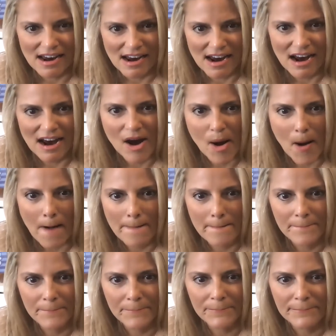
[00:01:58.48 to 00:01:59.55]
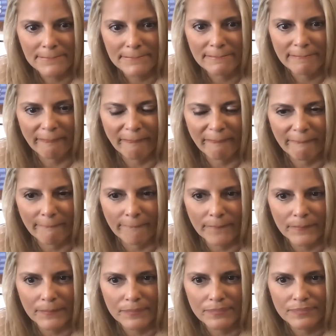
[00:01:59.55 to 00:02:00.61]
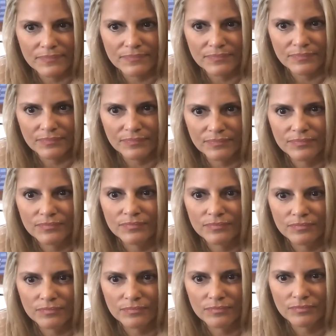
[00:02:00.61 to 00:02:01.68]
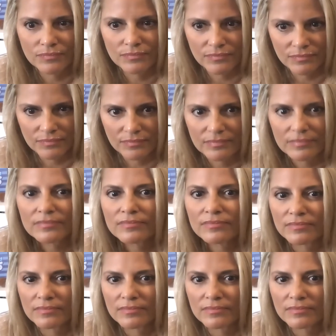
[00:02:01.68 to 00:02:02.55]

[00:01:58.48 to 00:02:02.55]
The person shown says nothing.